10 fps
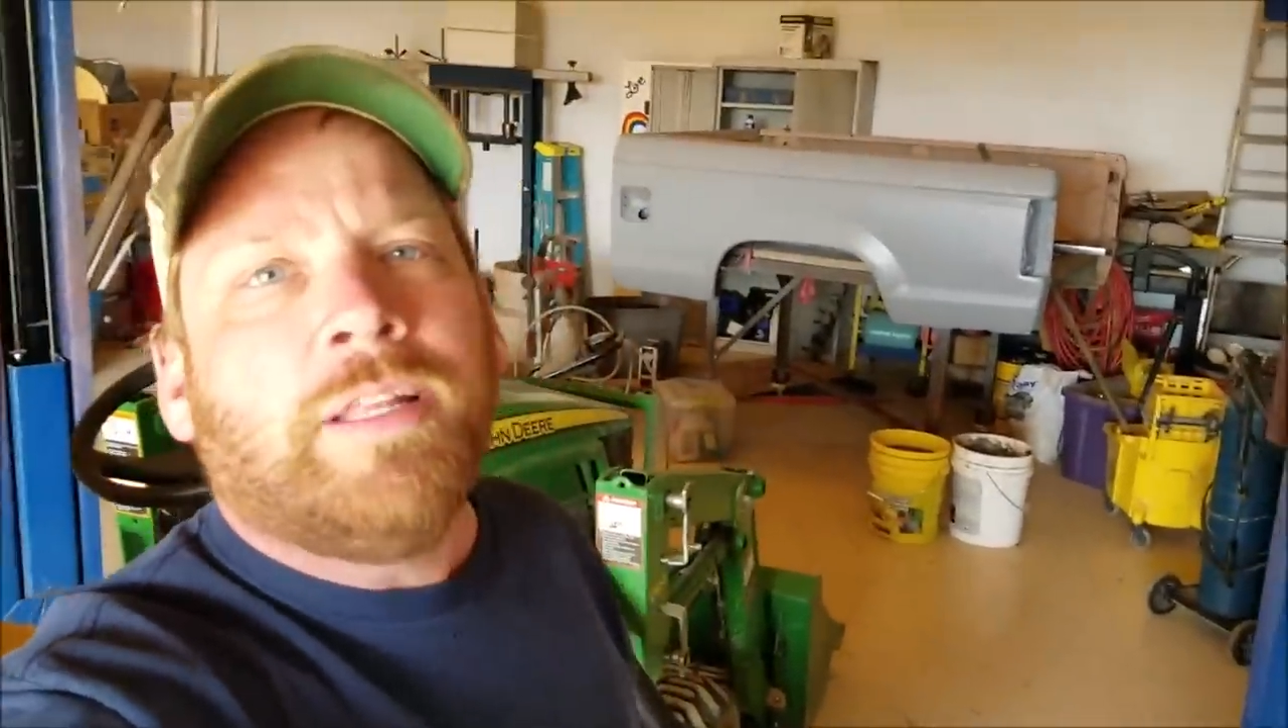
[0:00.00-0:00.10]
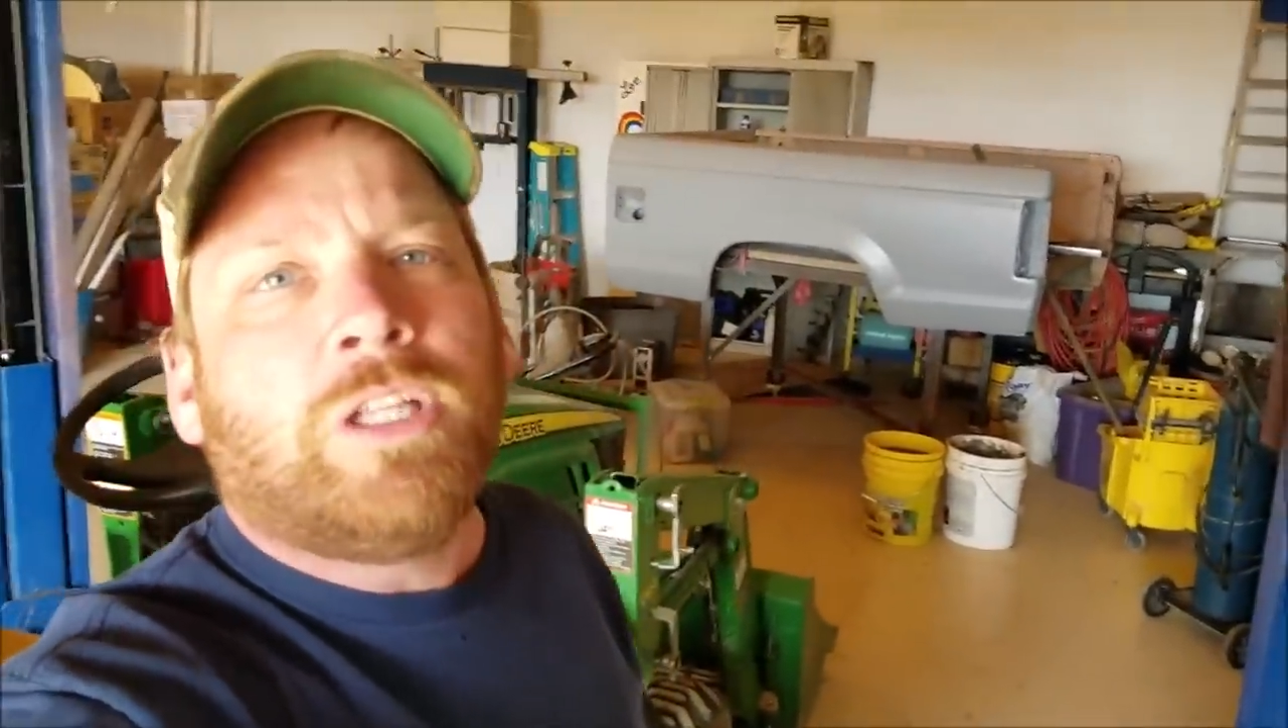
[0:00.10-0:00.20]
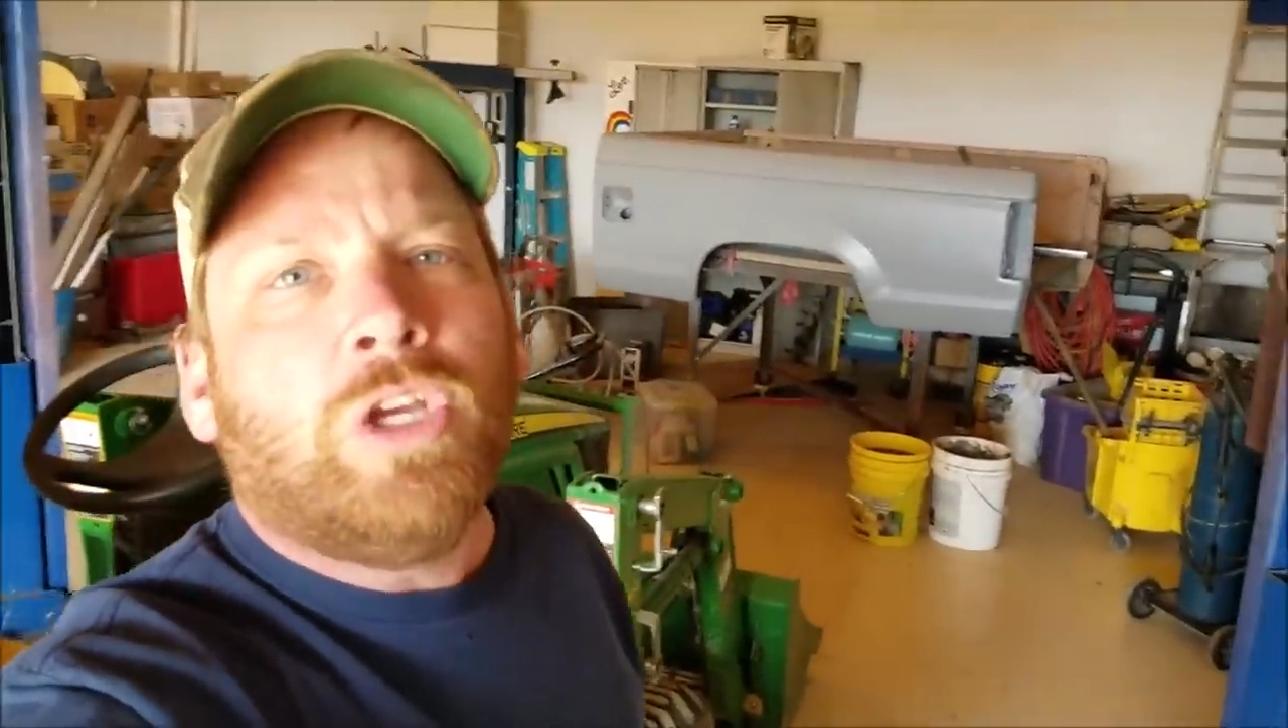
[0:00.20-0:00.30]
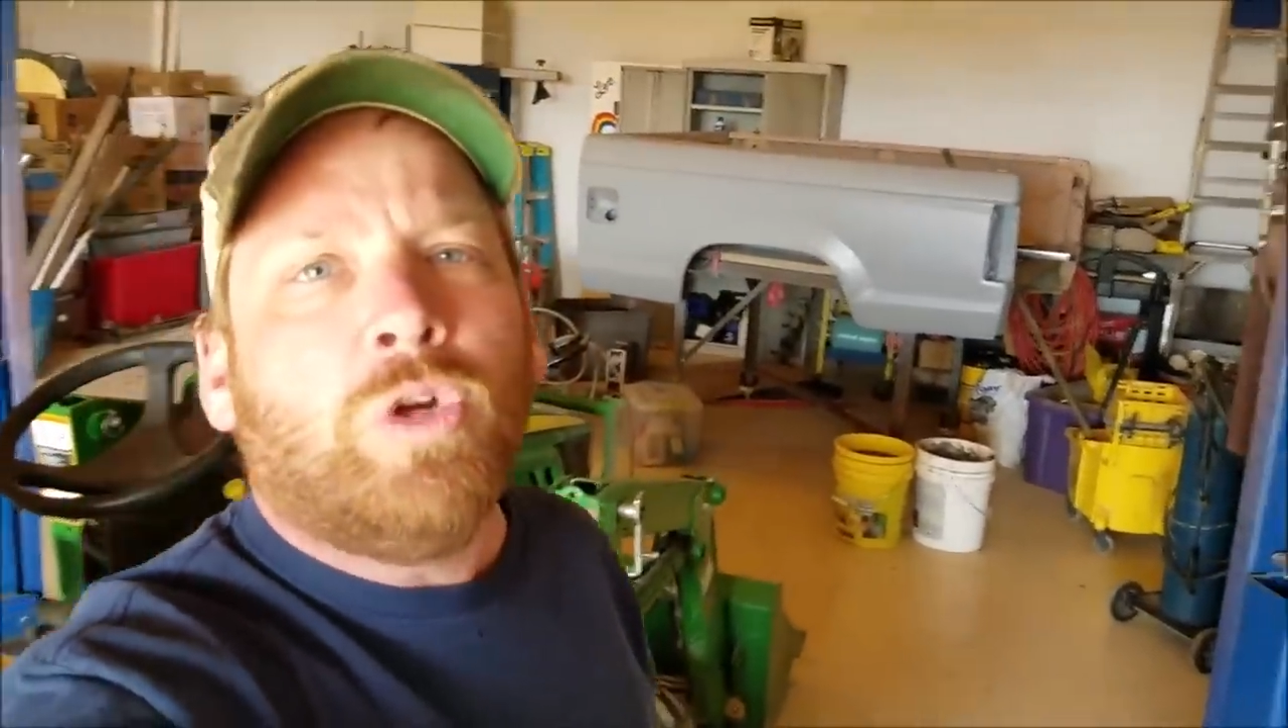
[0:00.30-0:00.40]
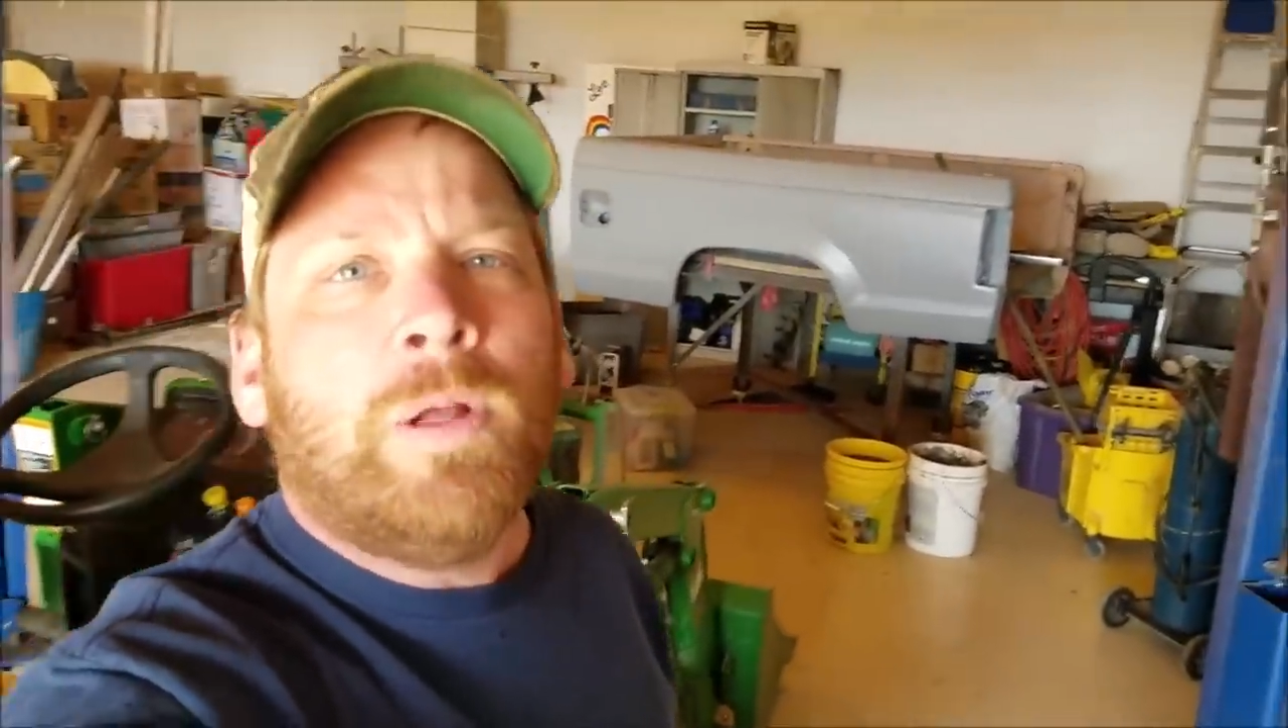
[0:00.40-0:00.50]
to
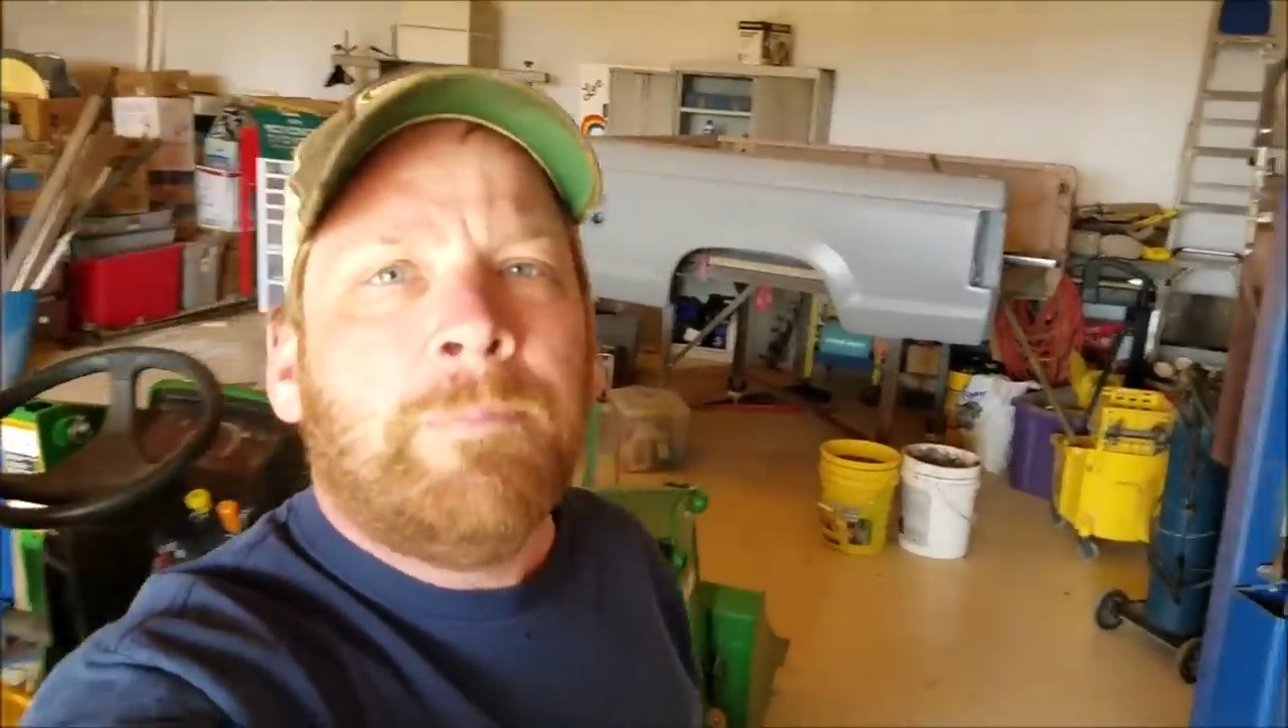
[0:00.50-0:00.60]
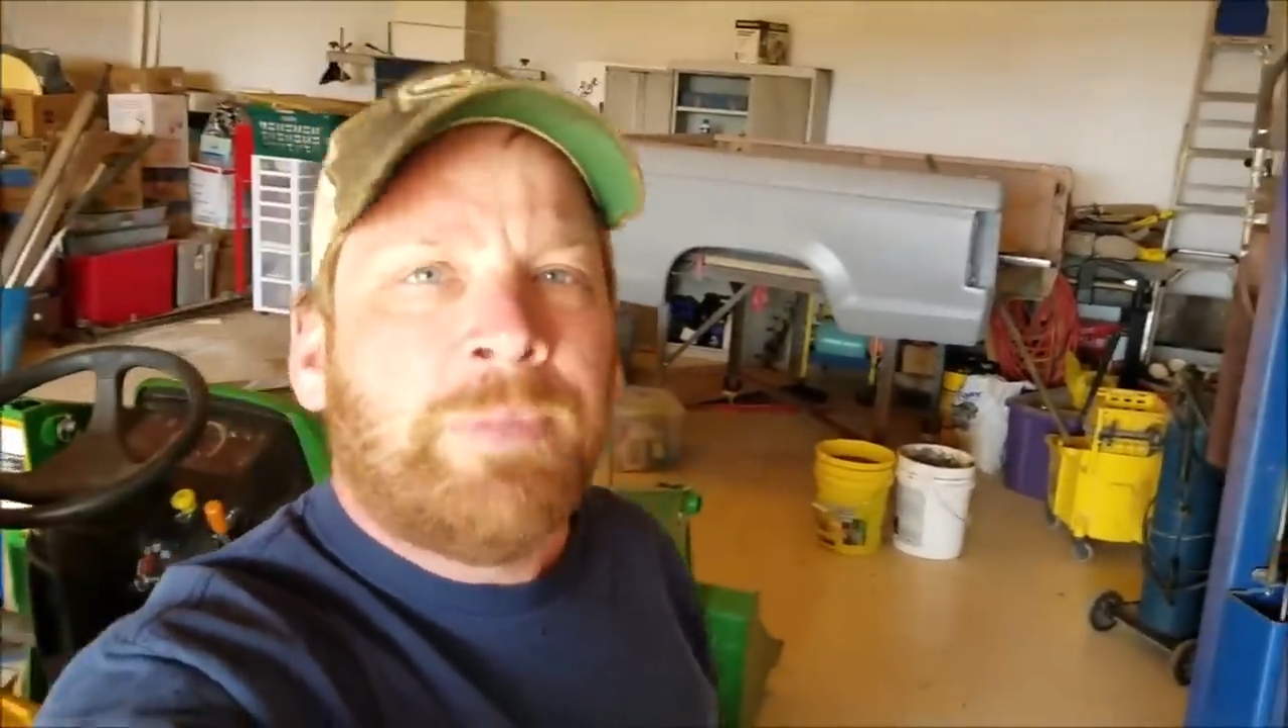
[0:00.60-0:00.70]
do